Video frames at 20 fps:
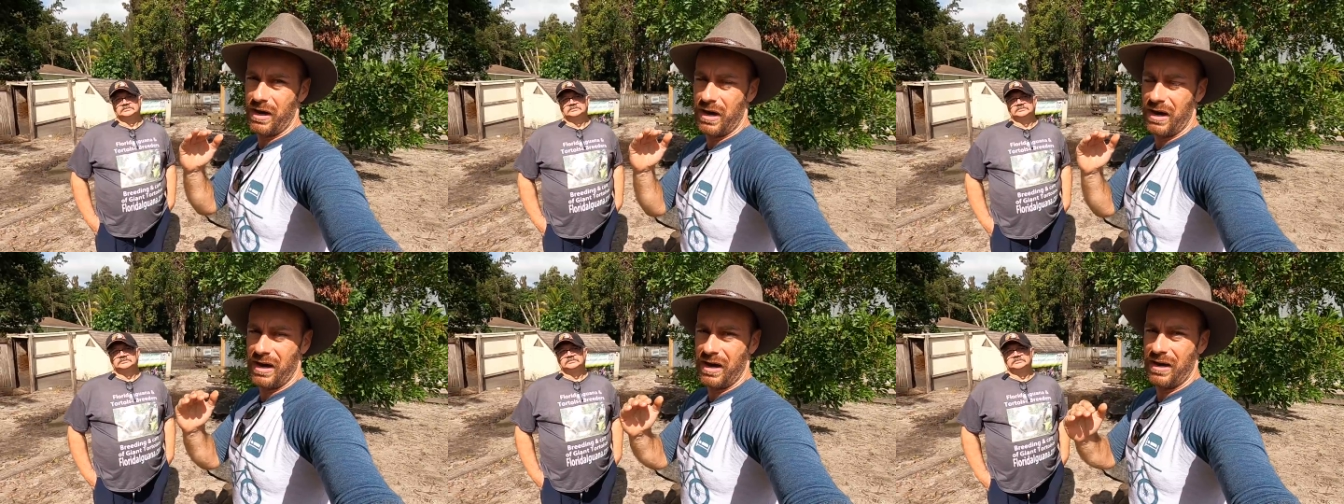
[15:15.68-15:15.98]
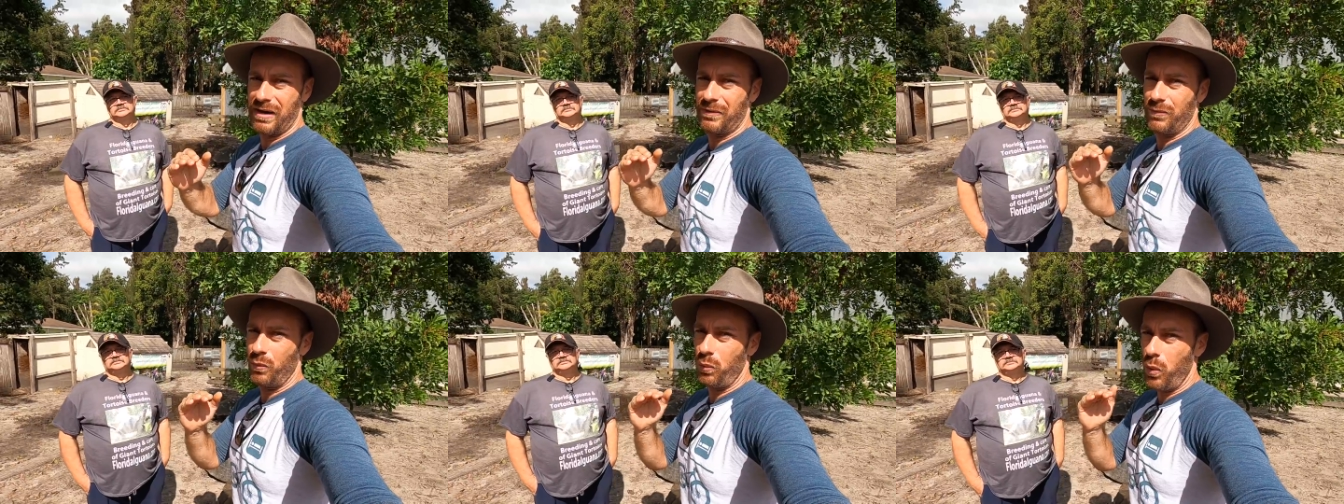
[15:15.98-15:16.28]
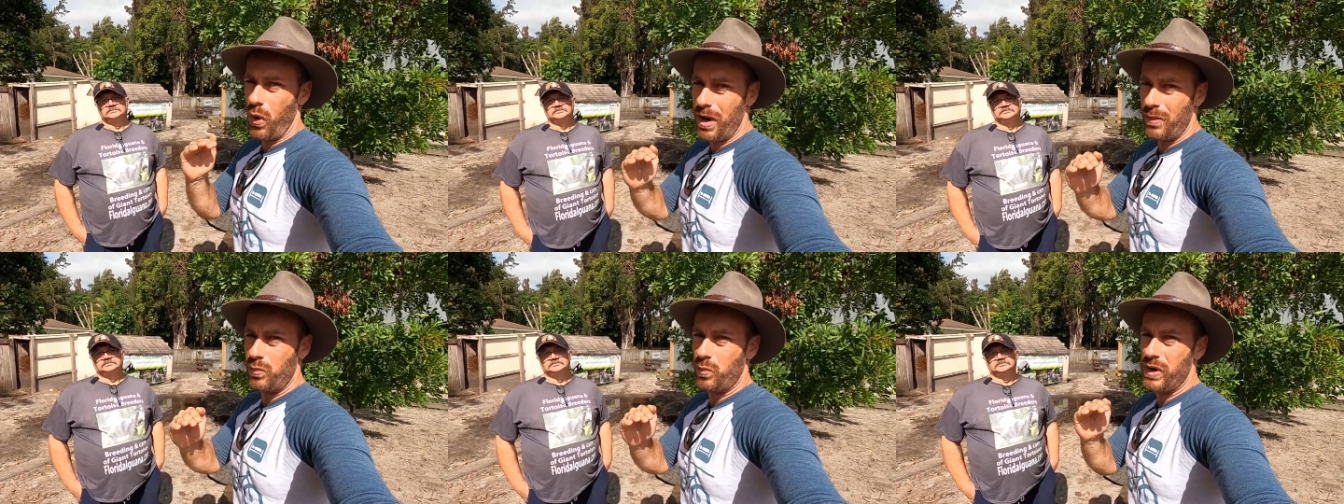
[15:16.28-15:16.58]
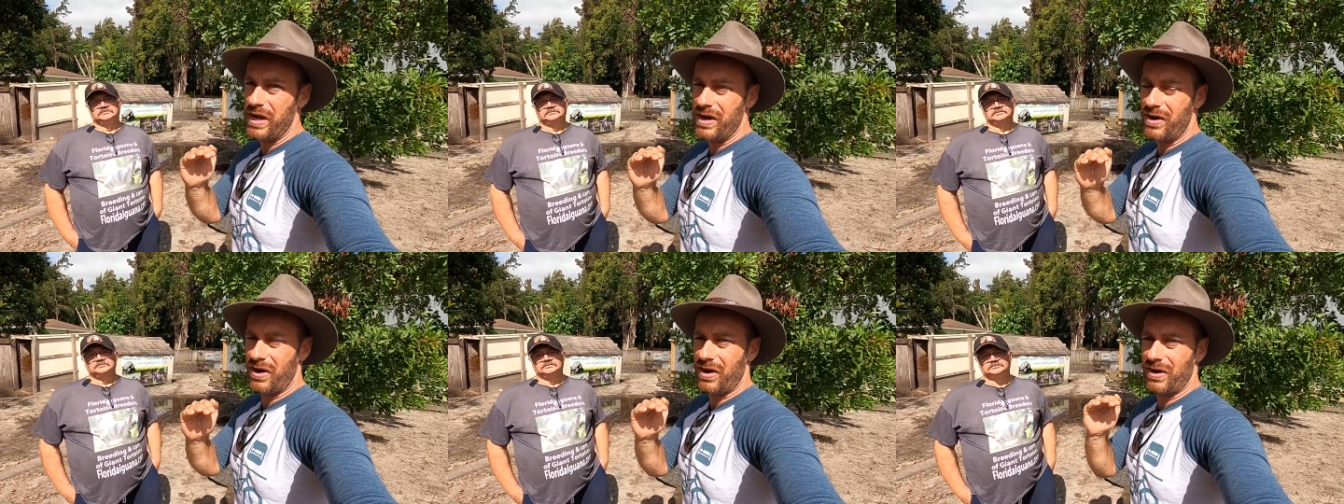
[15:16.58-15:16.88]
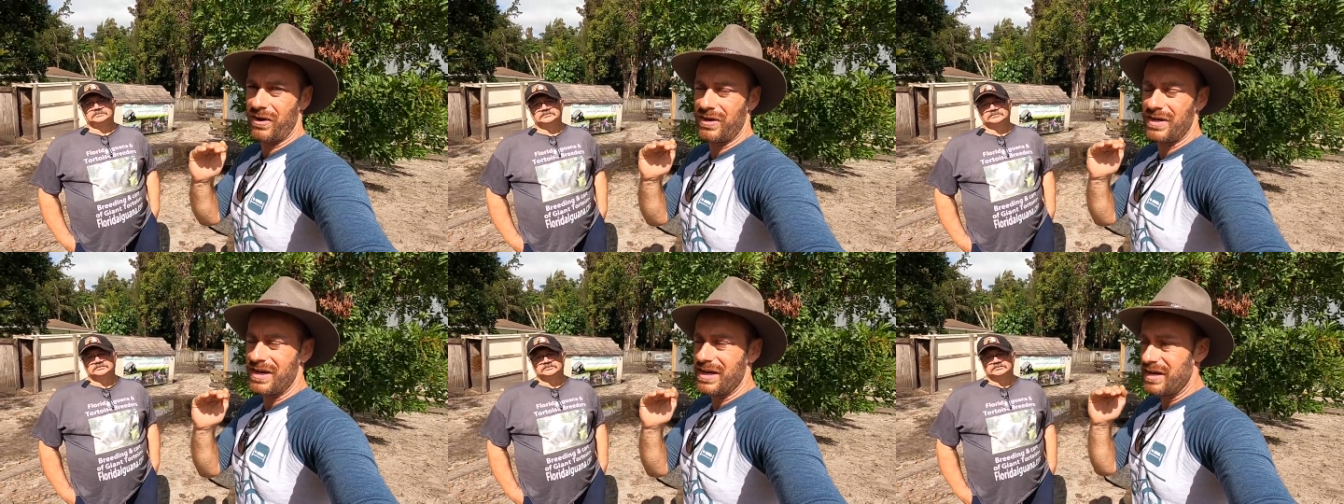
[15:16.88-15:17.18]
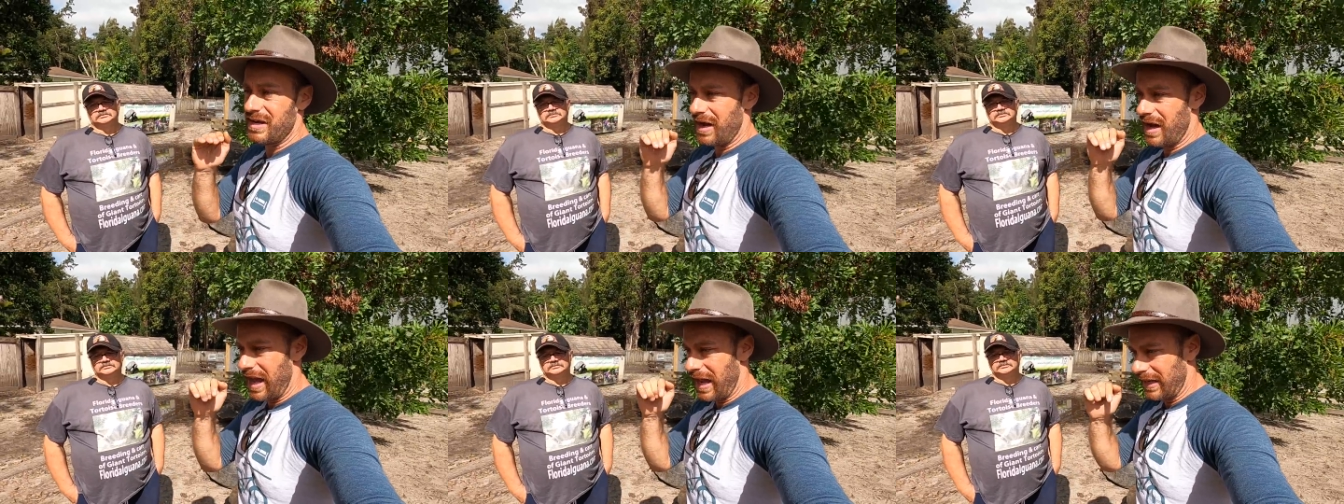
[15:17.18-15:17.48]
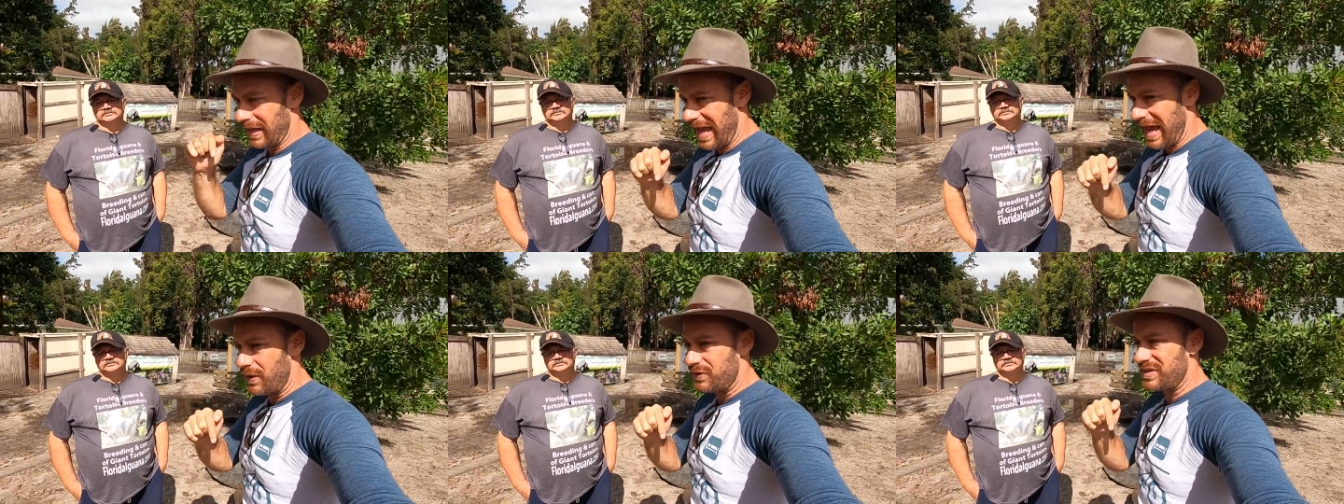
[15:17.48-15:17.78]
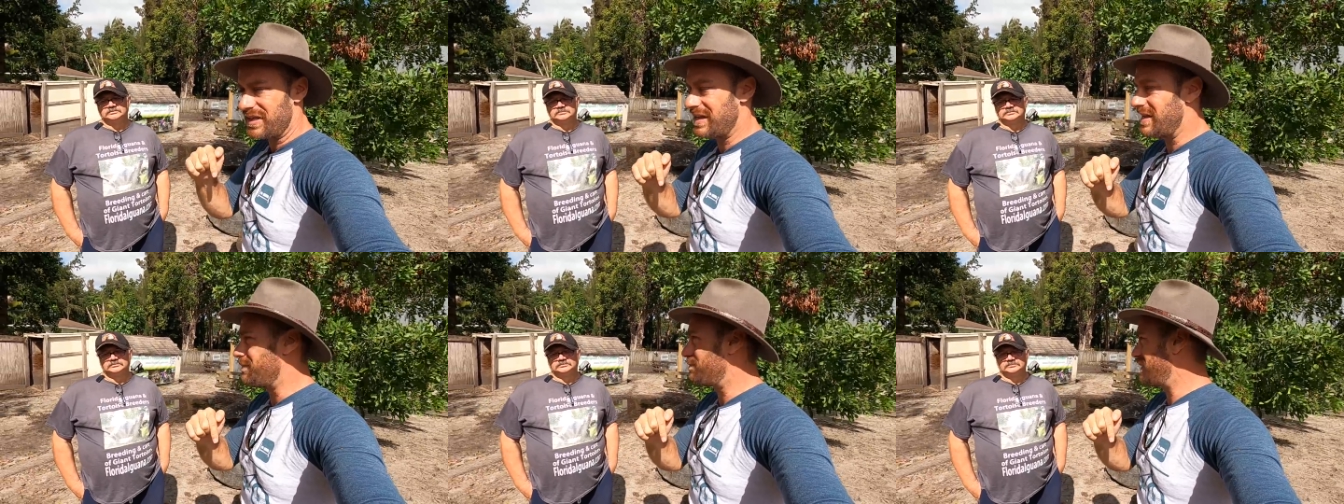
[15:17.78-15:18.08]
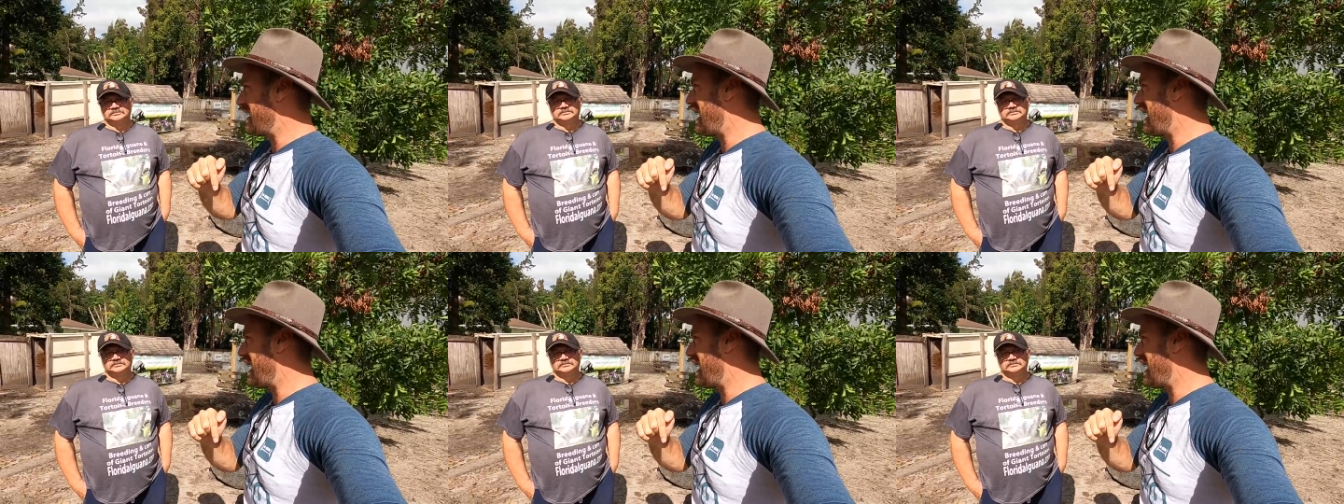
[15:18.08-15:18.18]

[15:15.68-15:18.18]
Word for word: What we are allowed to keep